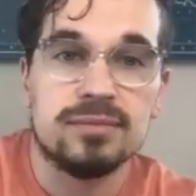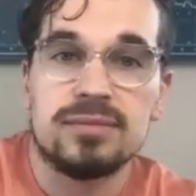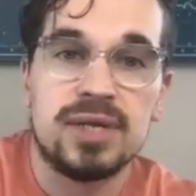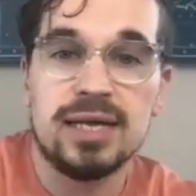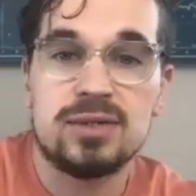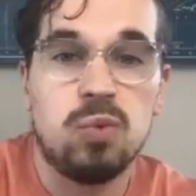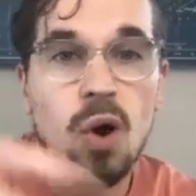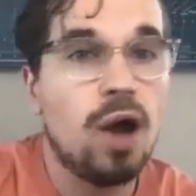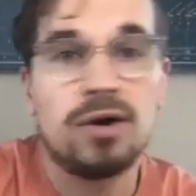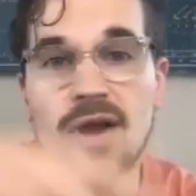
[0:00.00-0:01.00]
gets
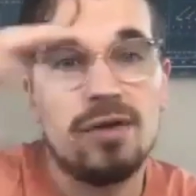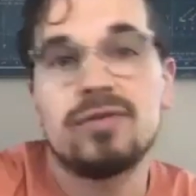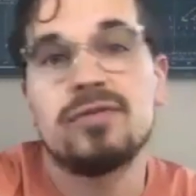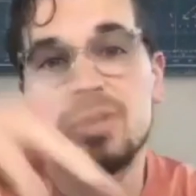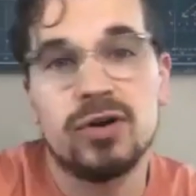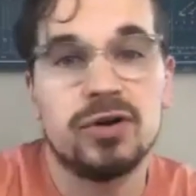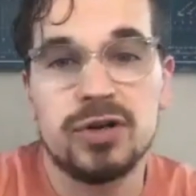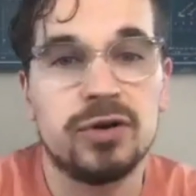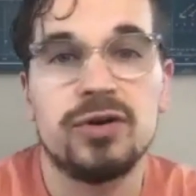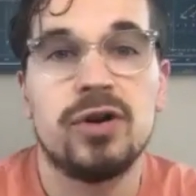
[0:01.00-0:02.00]
water off of
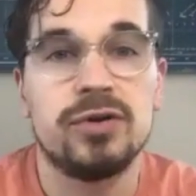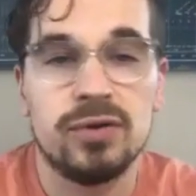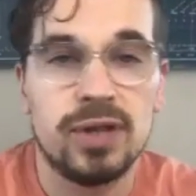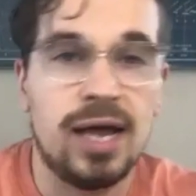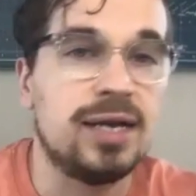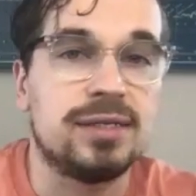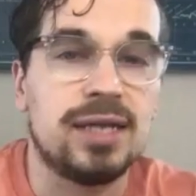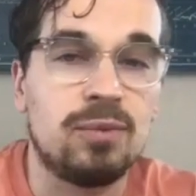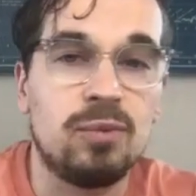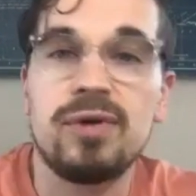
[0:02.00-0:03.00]
your lettuce.
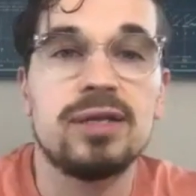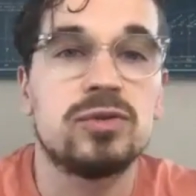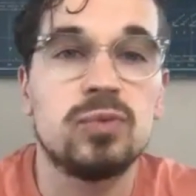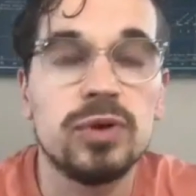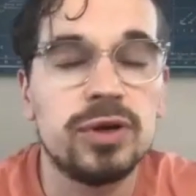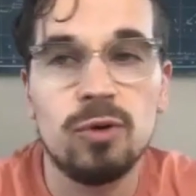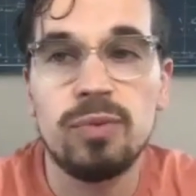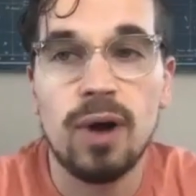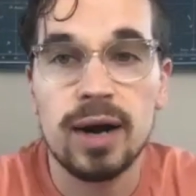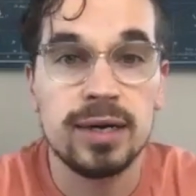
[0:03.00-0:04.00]
Like, we've got this really cool
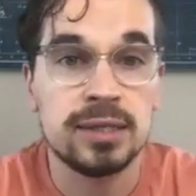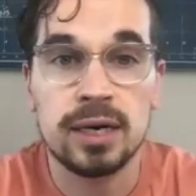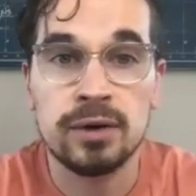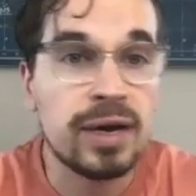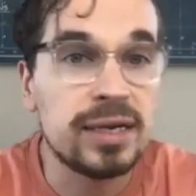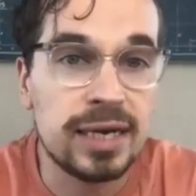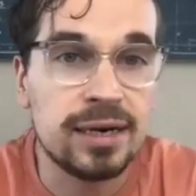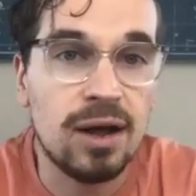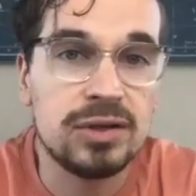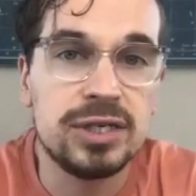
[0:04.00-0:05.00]
product. It's got a great
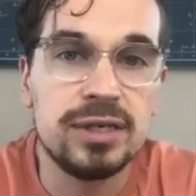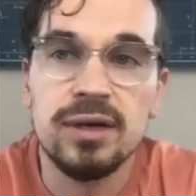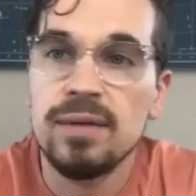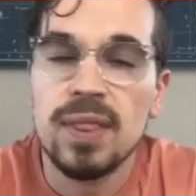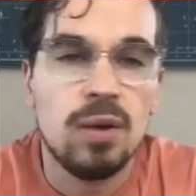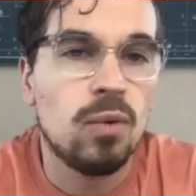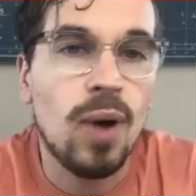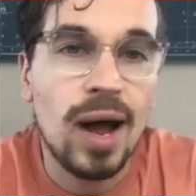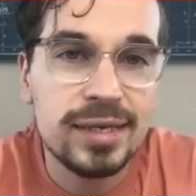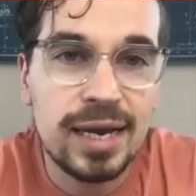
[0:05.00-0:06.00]
technology.
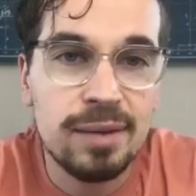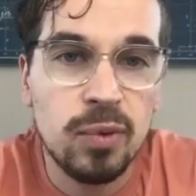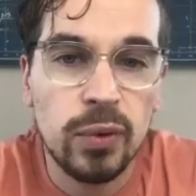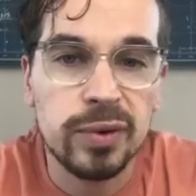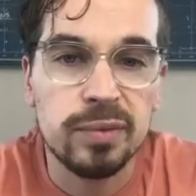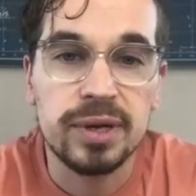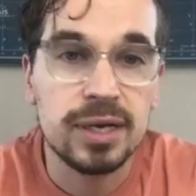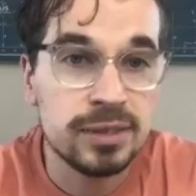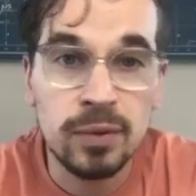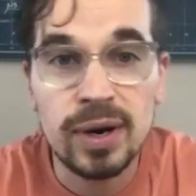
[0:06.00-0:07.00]
Why is that important?
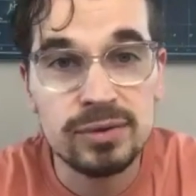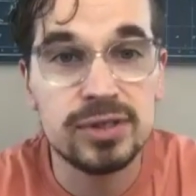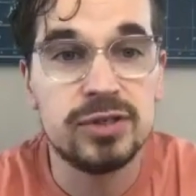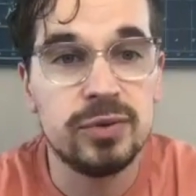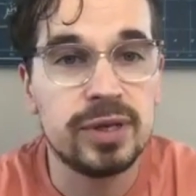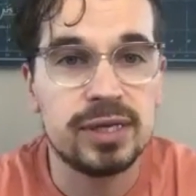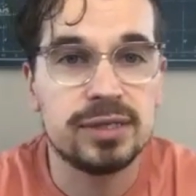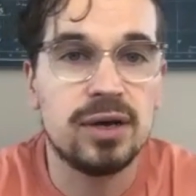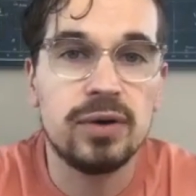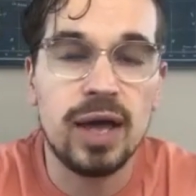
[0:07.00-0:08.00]
Because no one else is doing
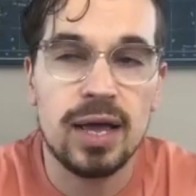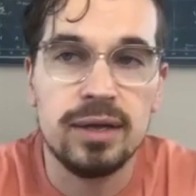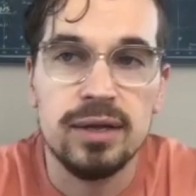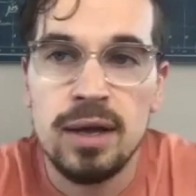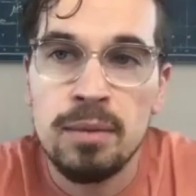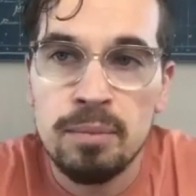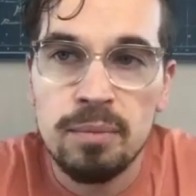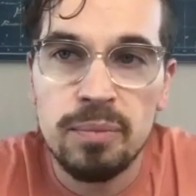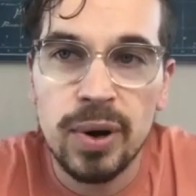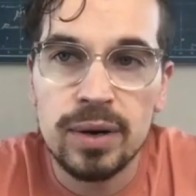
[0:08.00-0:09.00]
this. Okay,
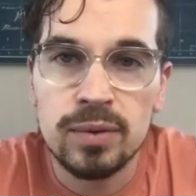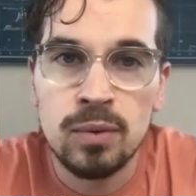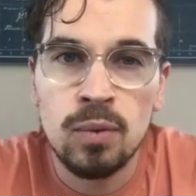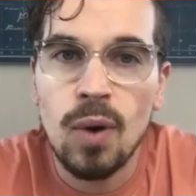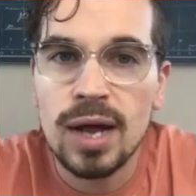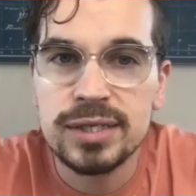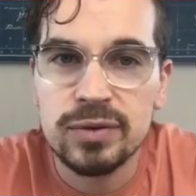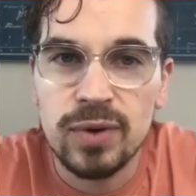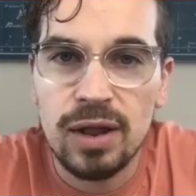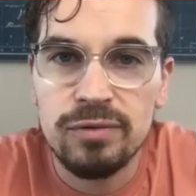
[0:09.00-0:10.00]
but why is it
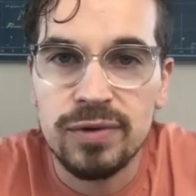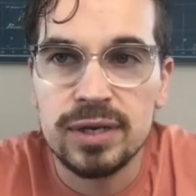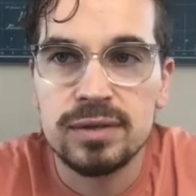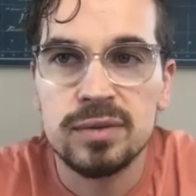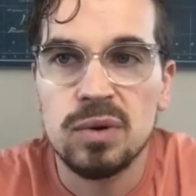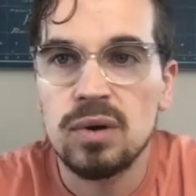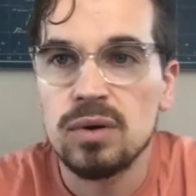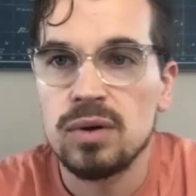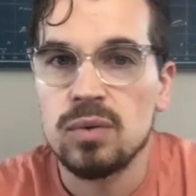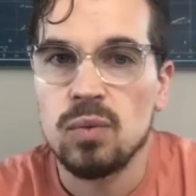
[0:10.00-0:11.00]
relevant?
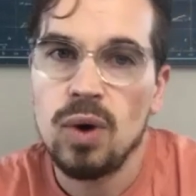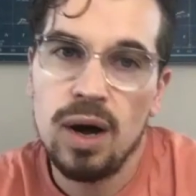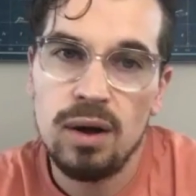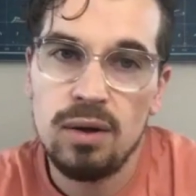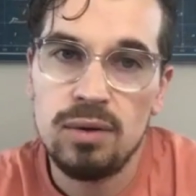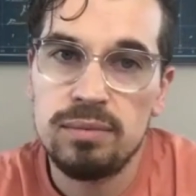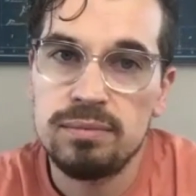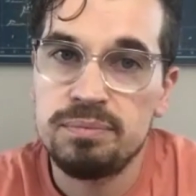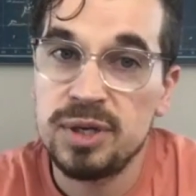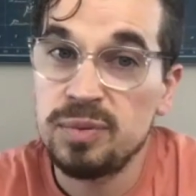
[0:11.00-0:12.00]
Well,
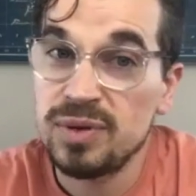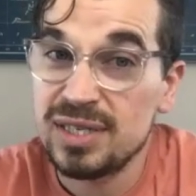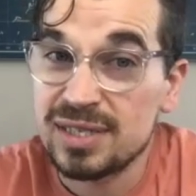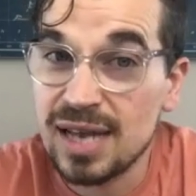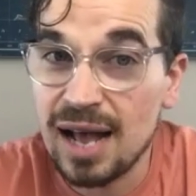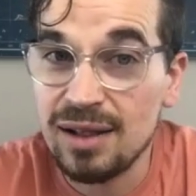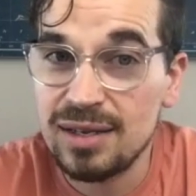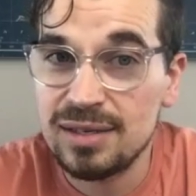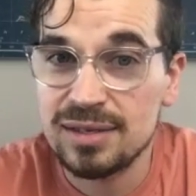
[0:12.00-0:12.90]
people eat salad.